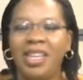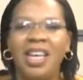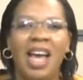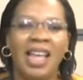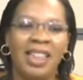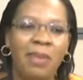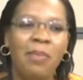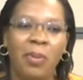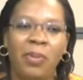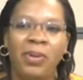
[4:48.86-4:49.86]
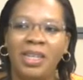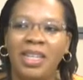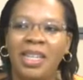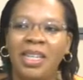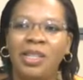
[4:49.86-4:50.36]
I think more
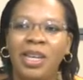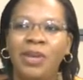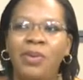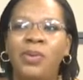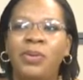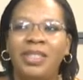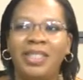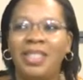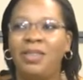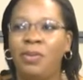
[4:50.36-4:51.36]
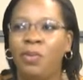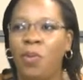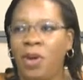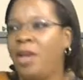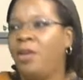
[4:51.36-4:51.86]
importantly, he knows
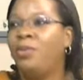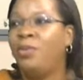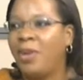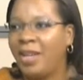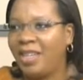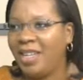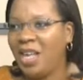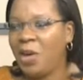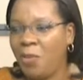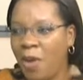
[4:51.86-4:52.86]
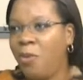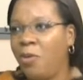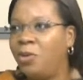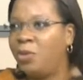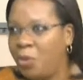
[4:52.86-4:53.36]
what I do and why I
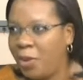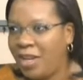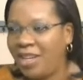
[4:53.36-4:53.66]
want to do it.